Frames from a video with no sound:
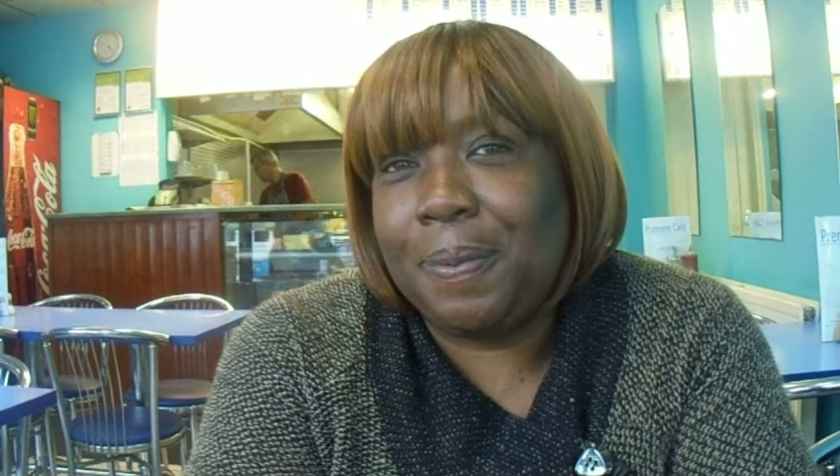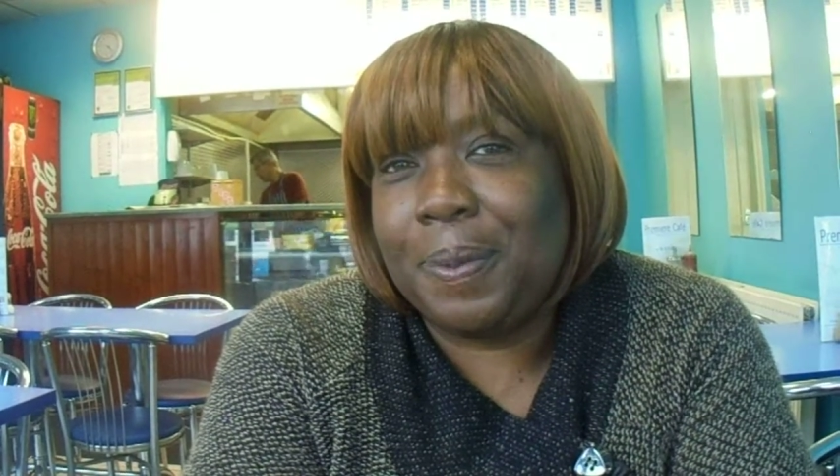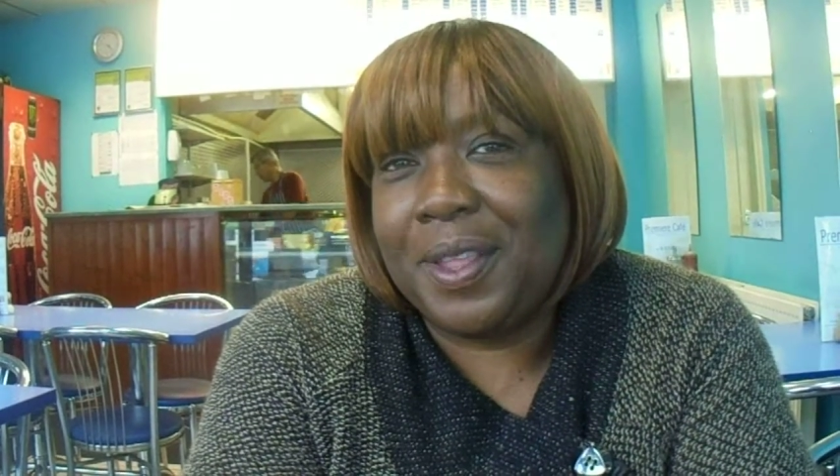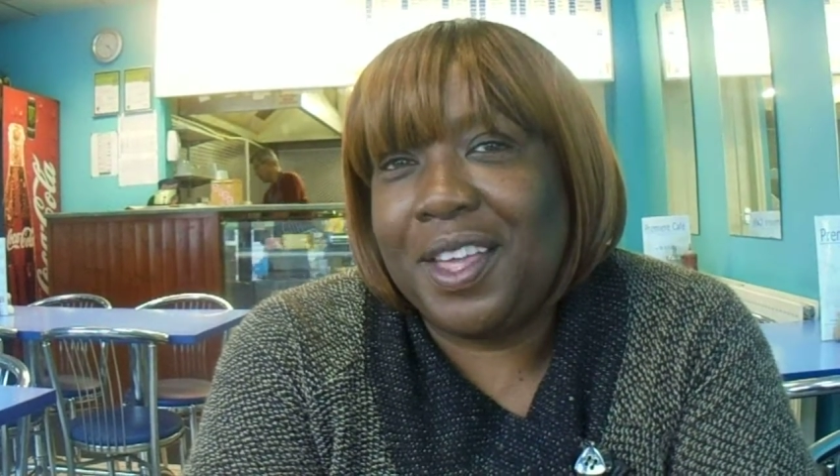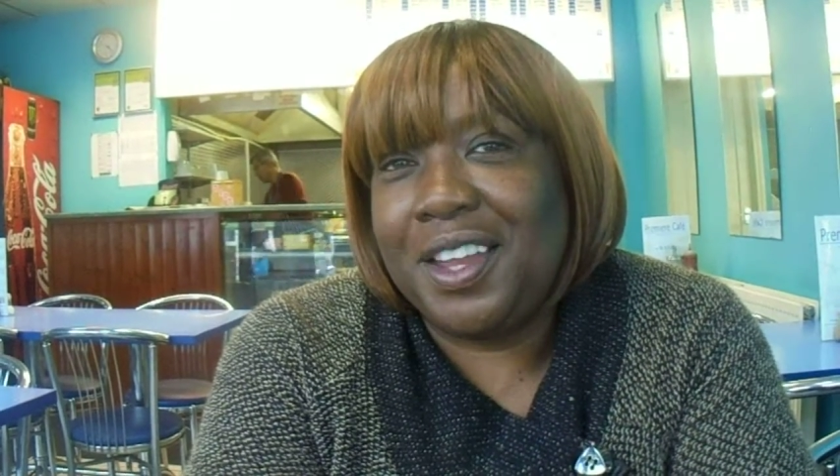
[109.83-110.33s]

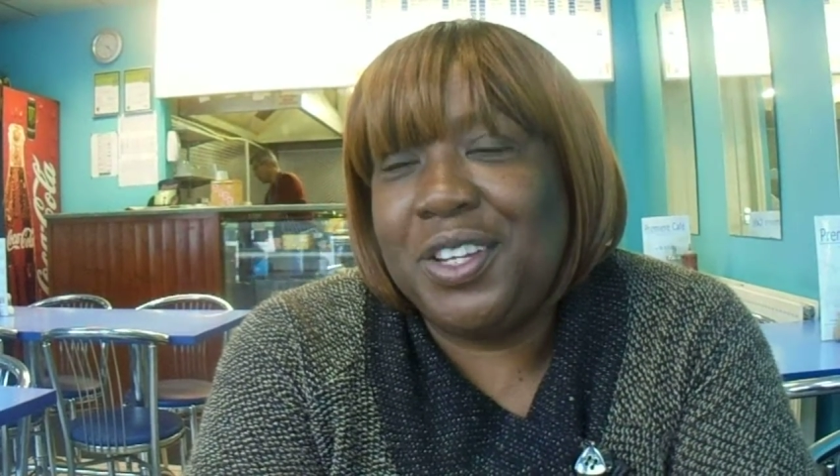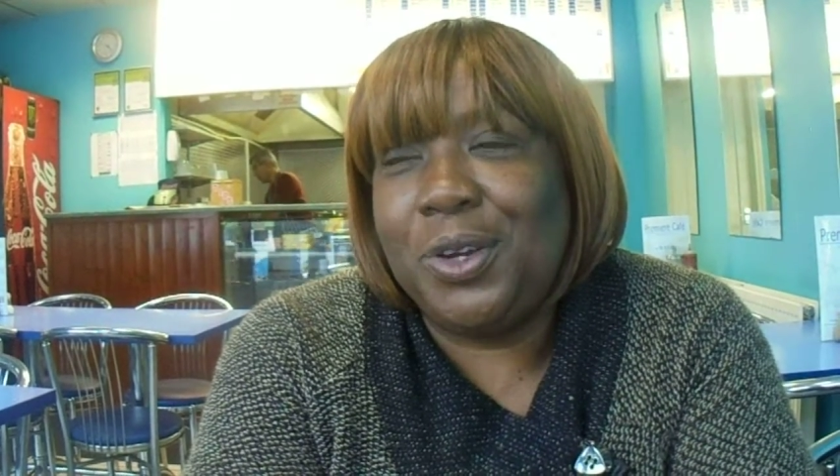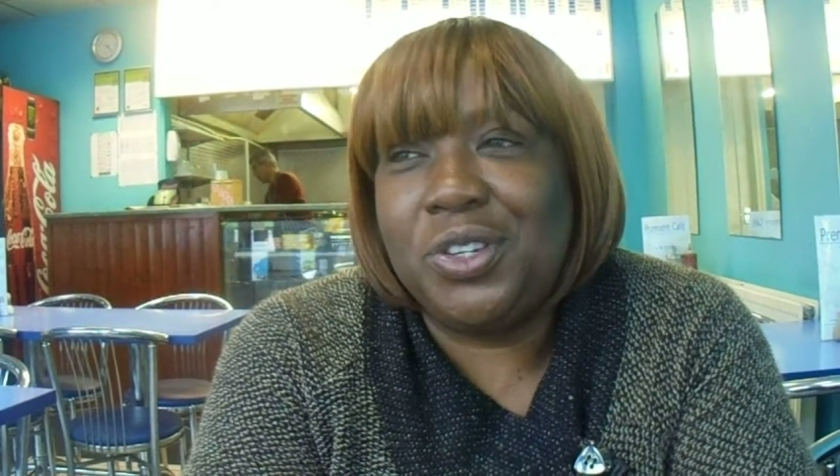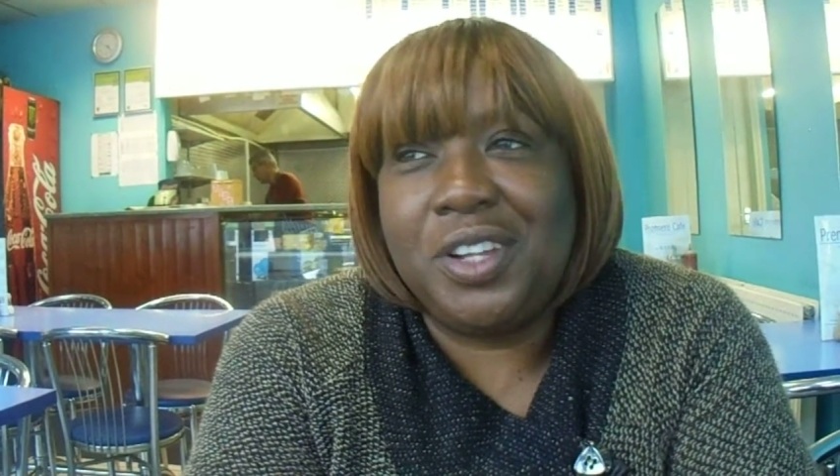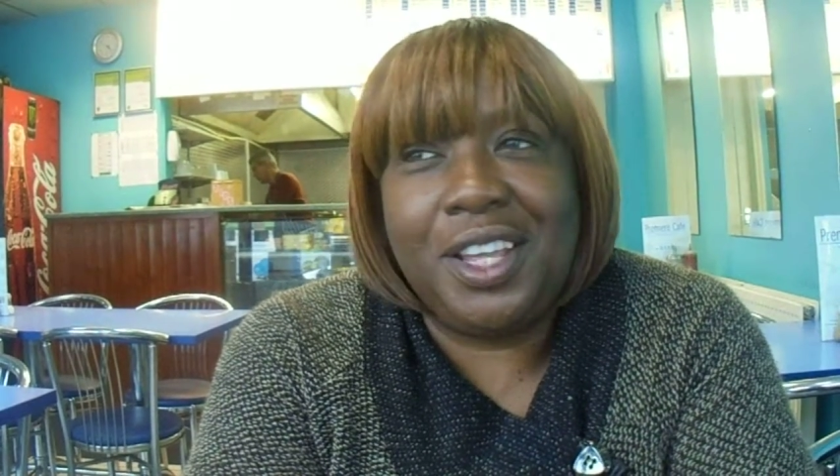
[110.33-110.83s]
Right. And
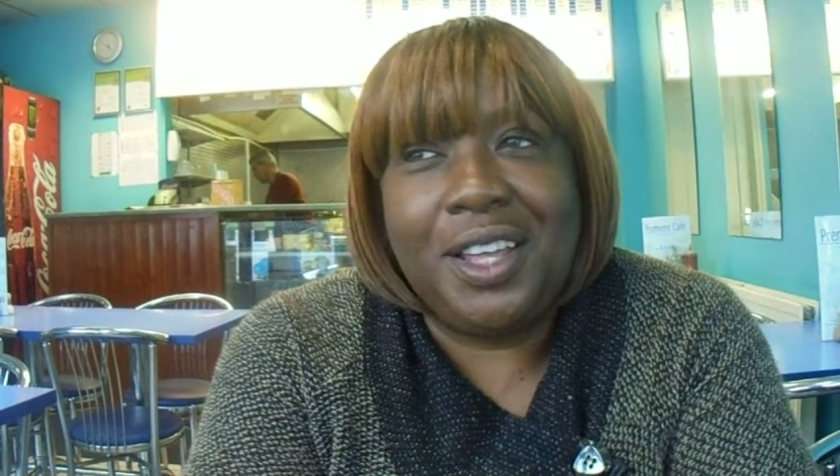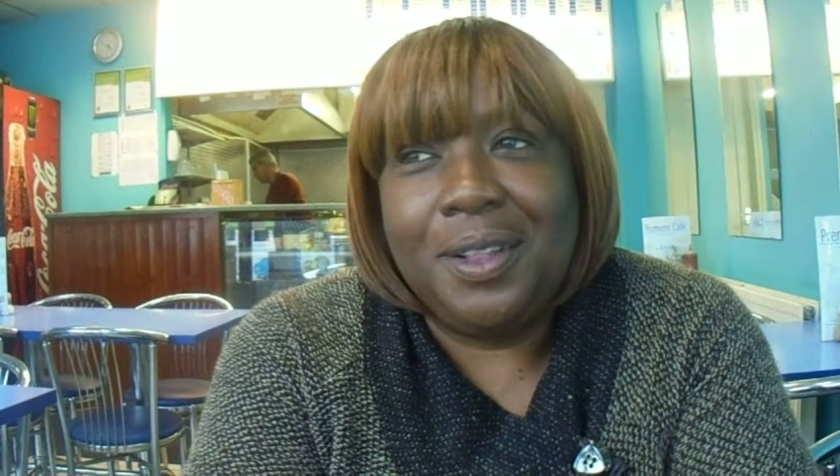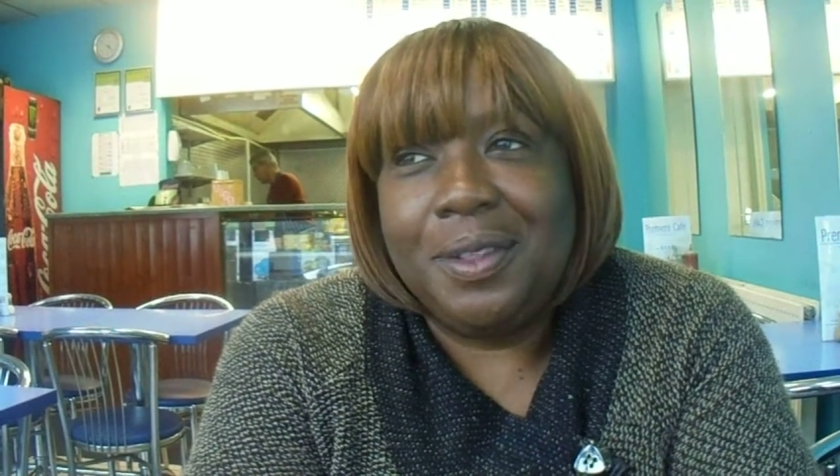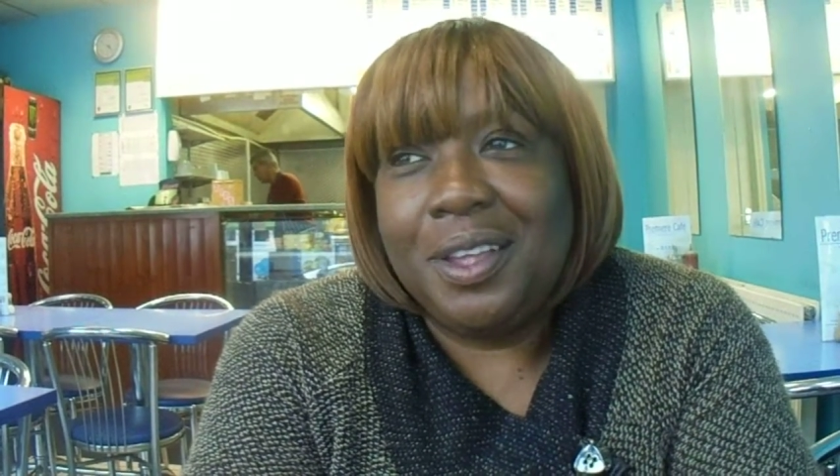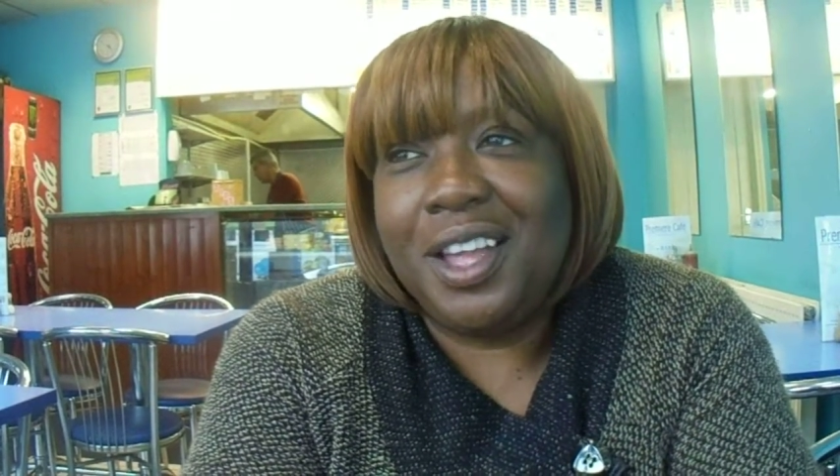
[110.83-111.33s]
usually,
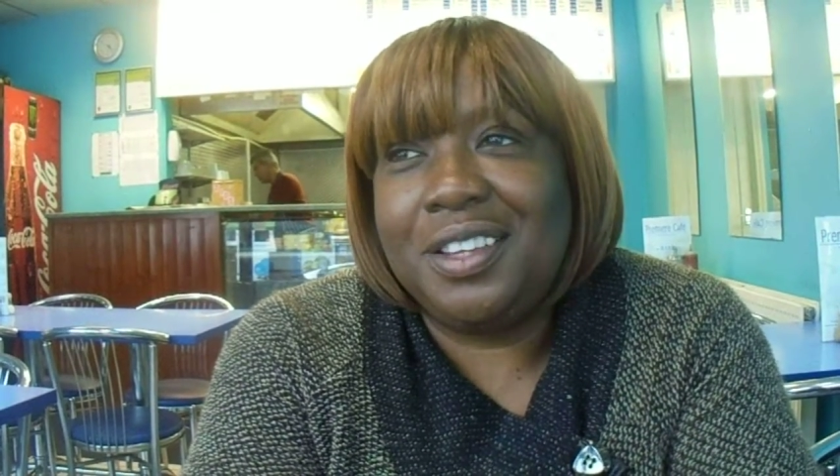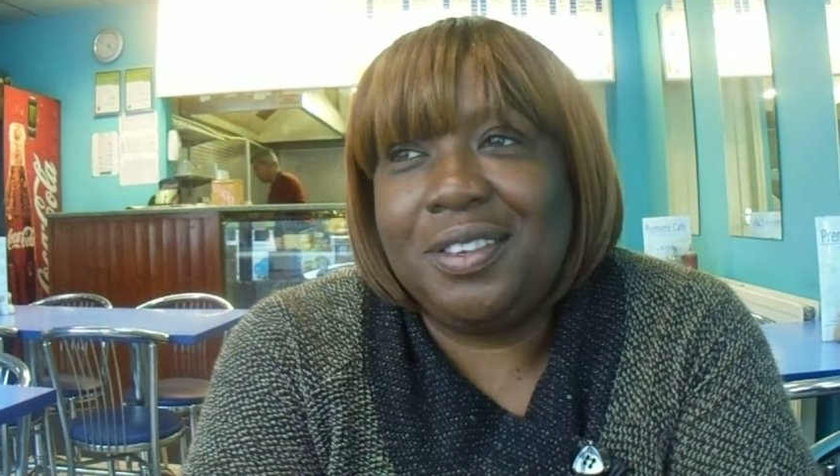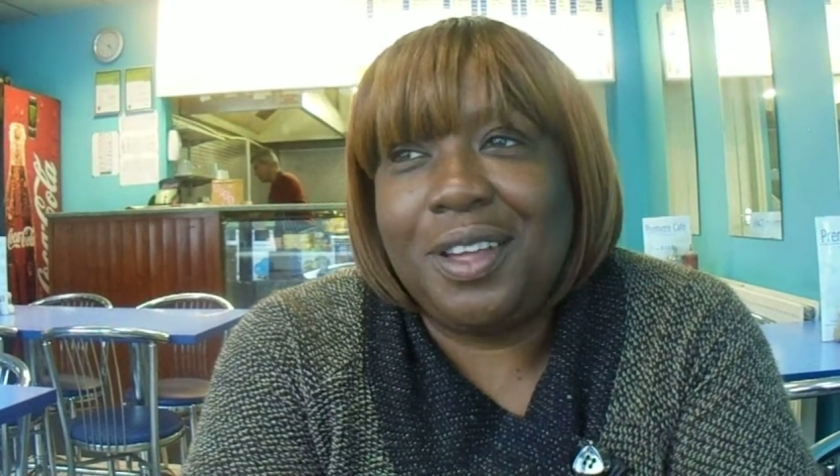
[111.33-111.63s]
it,